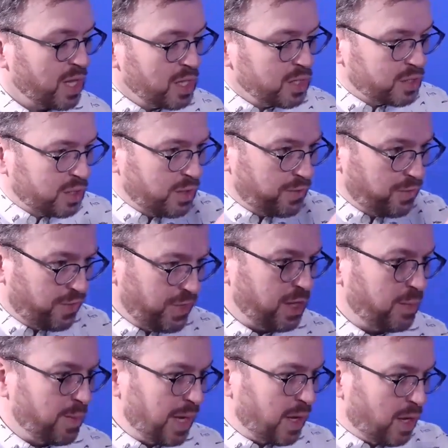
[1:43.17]
So if you think
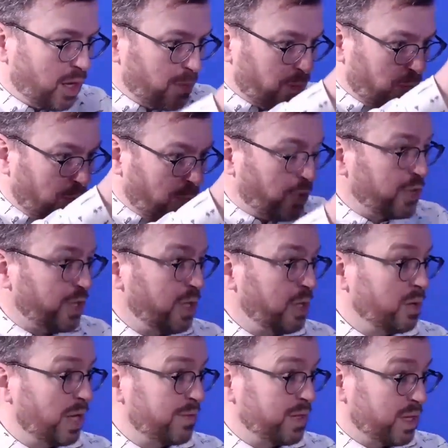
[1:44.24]
about our body
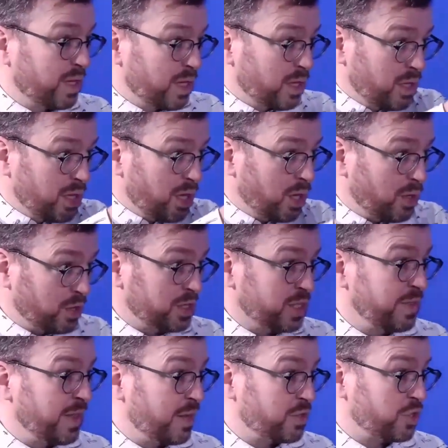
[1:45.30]
having our gut in
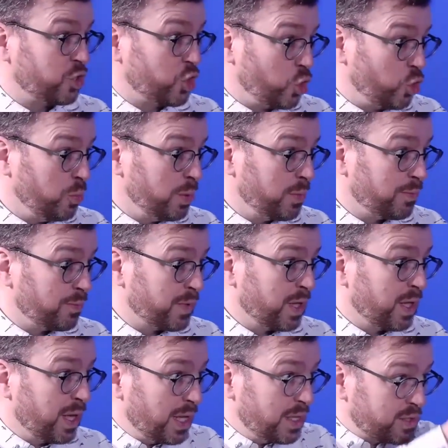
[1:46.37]
there as a tube,
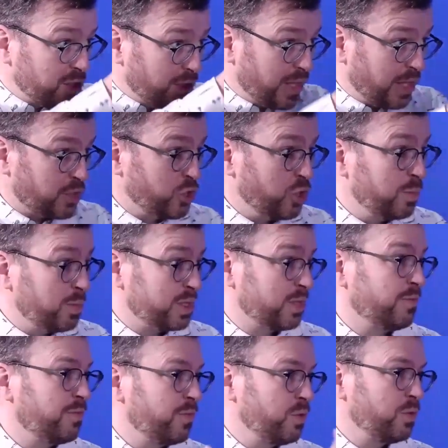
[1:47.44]
inside that tube is a
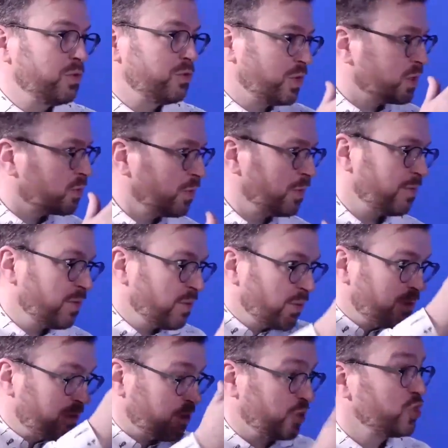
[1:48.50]
food and drink
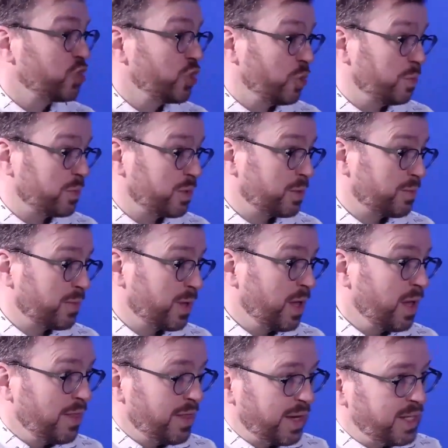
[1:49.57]
we've consumed.
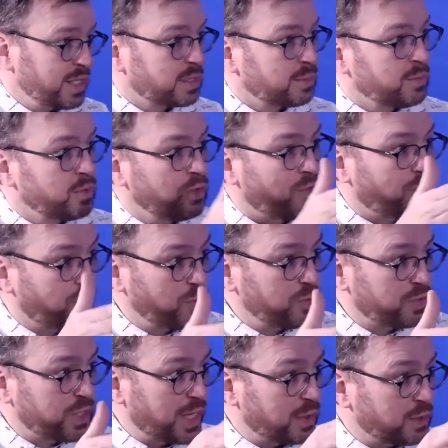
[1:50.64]
That needs to move through
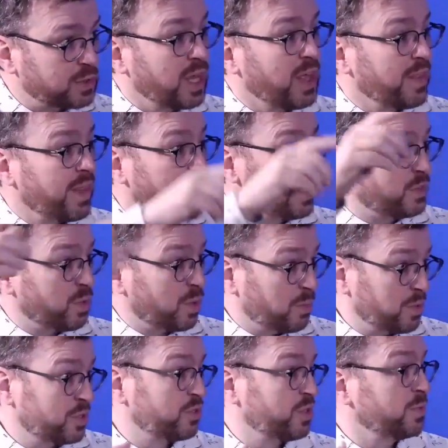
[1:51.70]
cells and into our
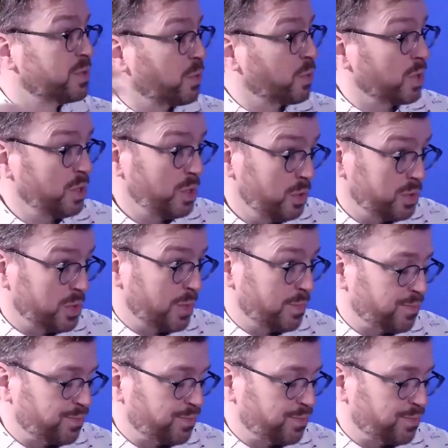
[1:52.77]
bloodstream so we can use it.